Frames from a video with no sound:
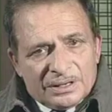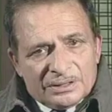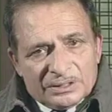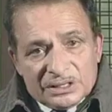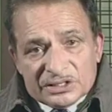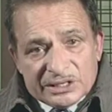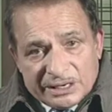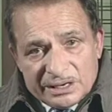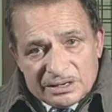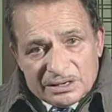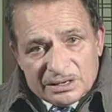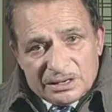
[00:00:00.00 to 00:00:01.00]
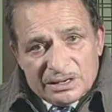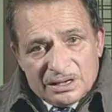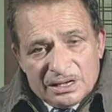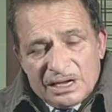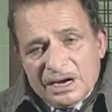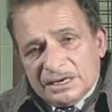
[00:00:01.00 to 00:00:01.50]
This is second.
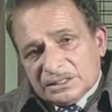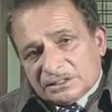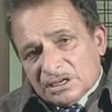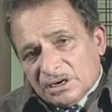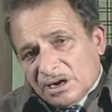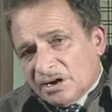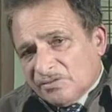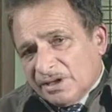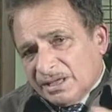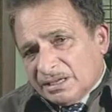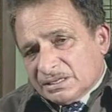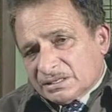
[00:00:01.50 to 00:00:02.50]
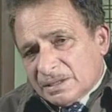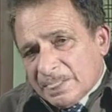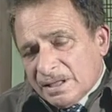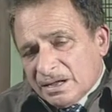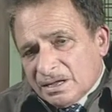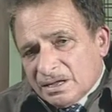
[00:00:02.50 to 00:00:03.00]
And the third way is
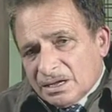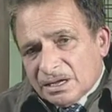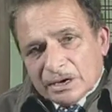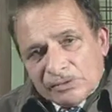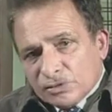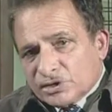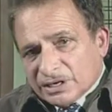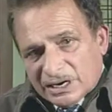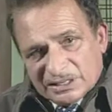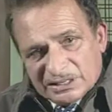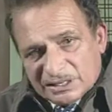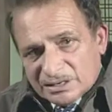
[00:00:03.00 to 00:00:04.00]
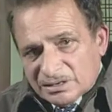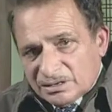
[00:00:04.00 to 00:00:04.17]
revolutionizing.